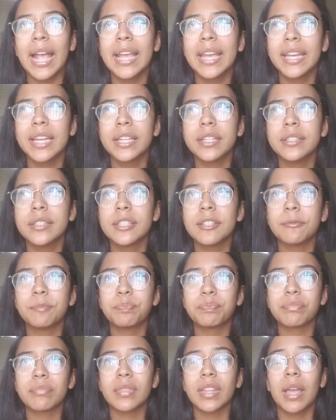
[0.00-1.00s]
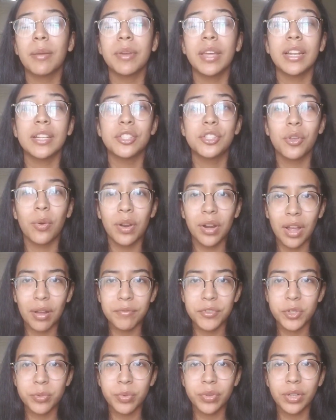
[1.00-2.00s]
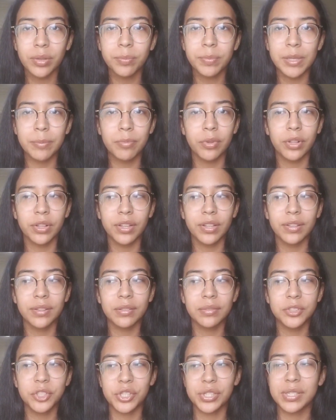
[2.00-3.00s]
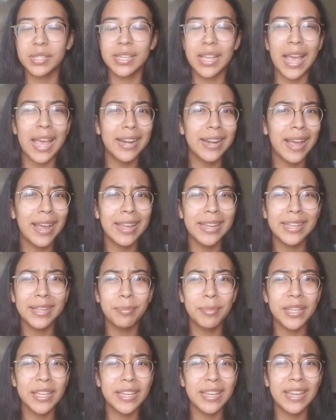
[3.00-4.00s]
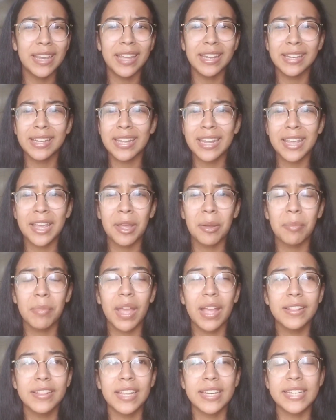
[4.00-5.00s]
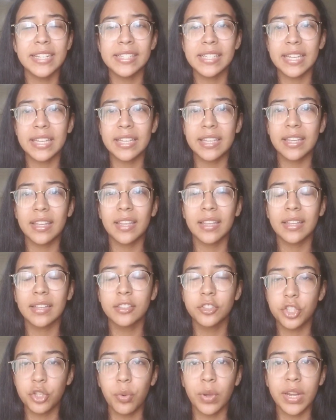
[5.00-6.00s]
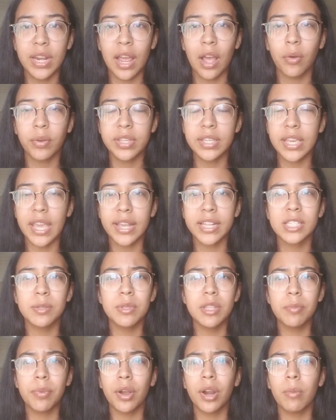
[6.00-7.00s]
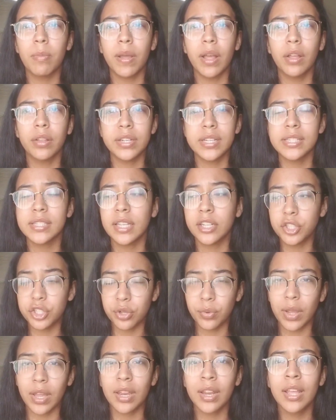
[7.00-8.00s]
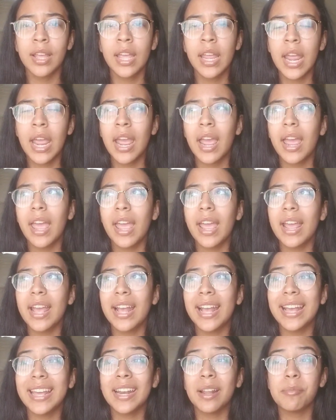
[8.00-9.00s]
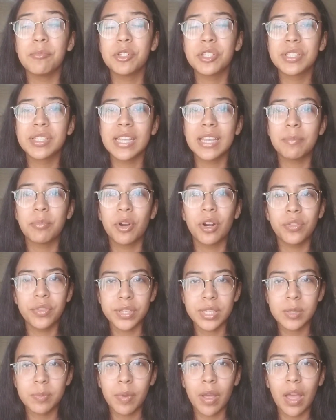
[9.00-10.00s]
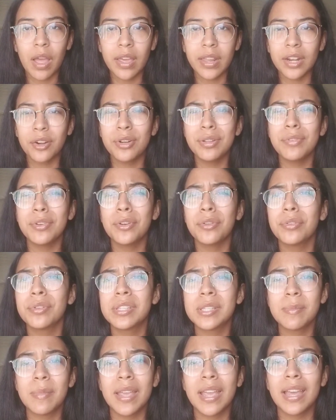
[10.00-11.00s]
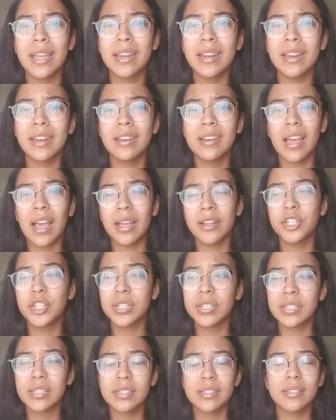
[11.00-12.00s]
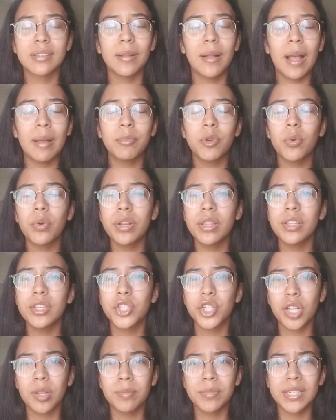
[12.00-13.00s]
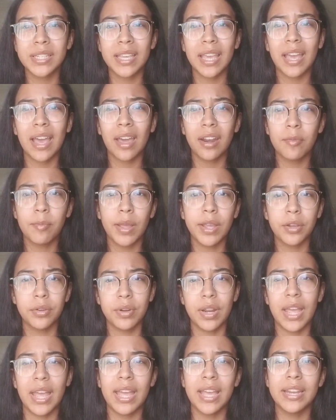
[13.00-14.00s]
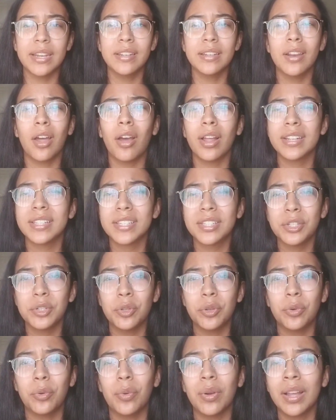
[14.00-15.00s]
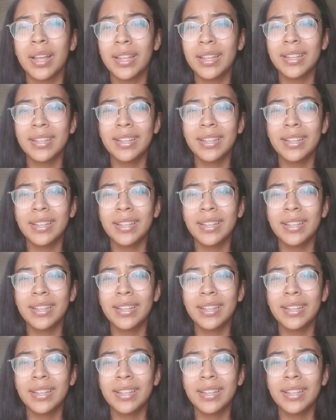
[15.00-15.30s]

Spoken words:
And I'm getting so uncomfortable. People are just side-eyeing me and him, and then he's like, do it now. He hands me the barbell and he's like, do it. And I'm just like put on the spot, and I don't even know this man, and I'm going to the gym to get out of my own head, not to